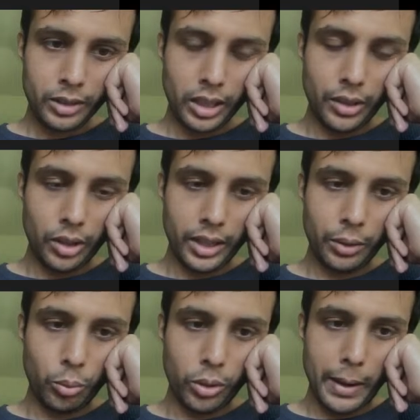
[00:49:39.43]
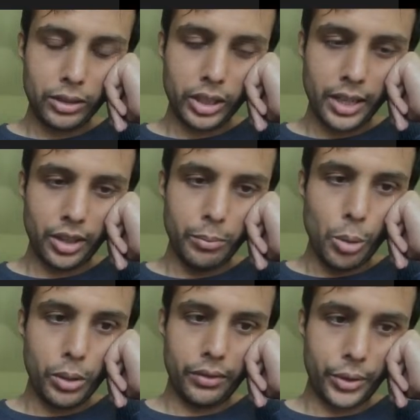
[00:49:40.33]
and like we're about to hit the
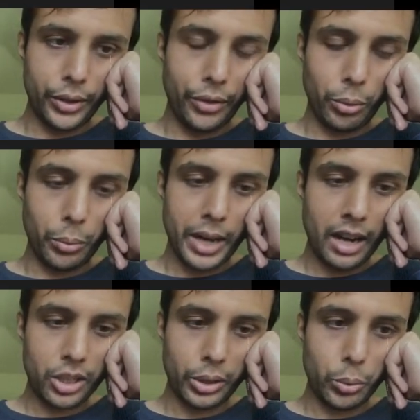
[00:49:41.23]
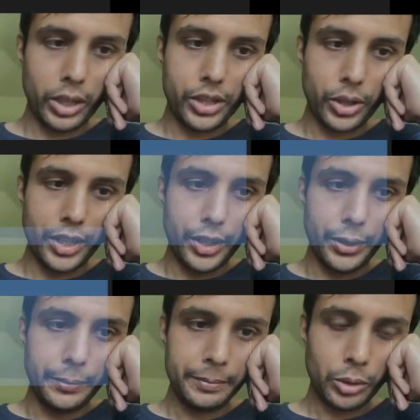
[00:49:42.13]
moment of truth where we actually run
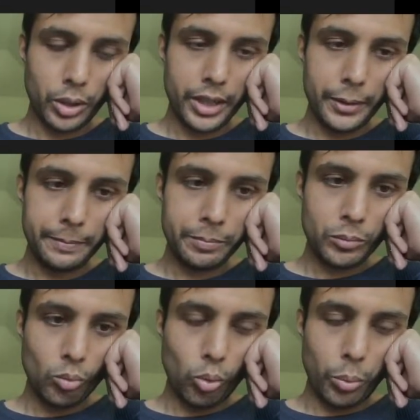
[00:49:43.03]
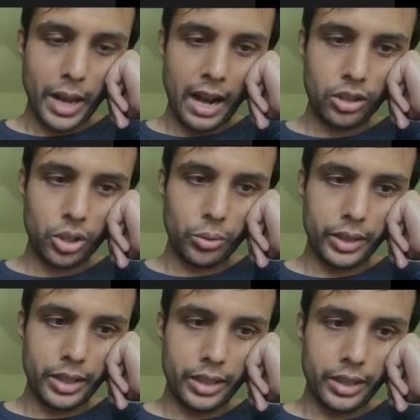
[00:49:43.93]
training, right? Where we actually